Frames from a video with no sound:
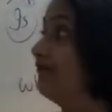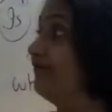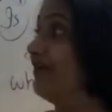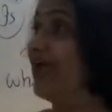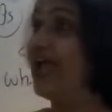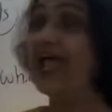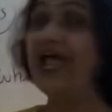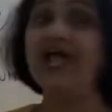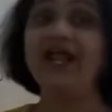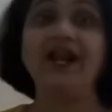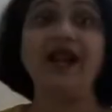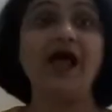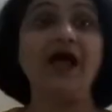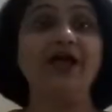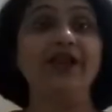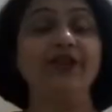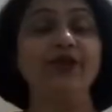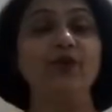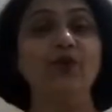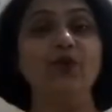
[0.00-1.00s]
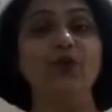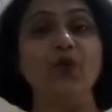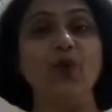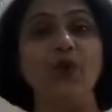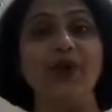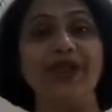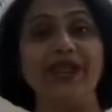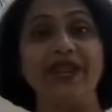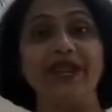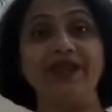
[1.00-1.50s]
Where are you
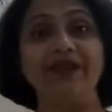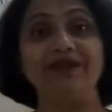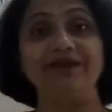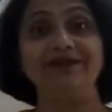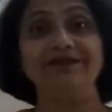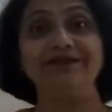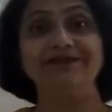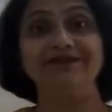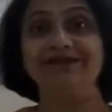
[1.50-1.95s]
going?